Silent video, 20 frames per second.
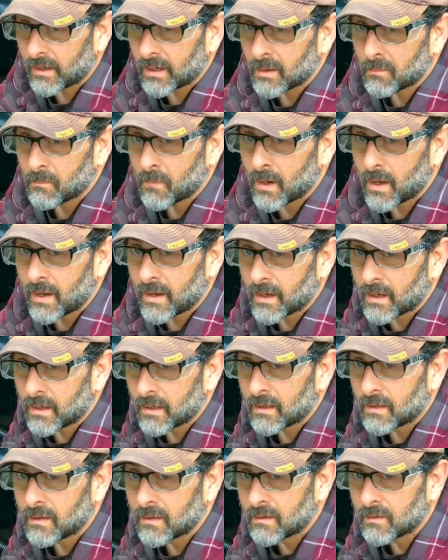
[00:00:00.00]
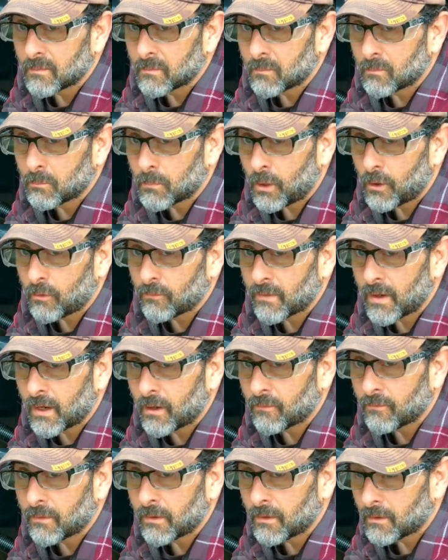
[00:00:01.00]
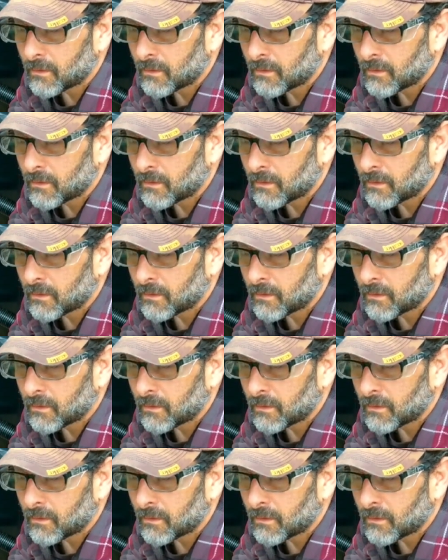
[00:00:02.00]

up my ball valve.